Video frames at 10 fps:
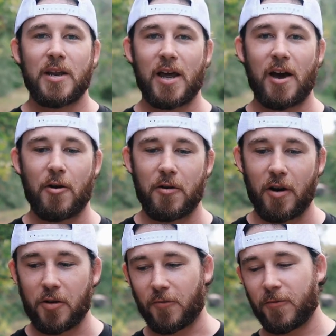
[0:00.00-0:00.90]
Now,
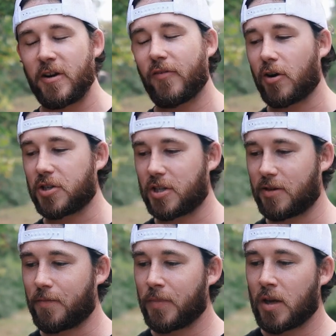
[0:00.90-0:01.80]
on the free
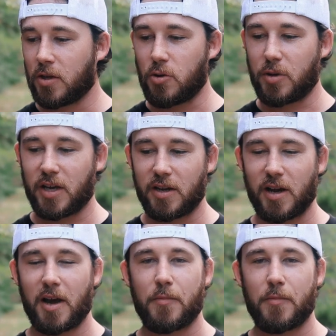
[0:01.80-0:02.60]
version, you get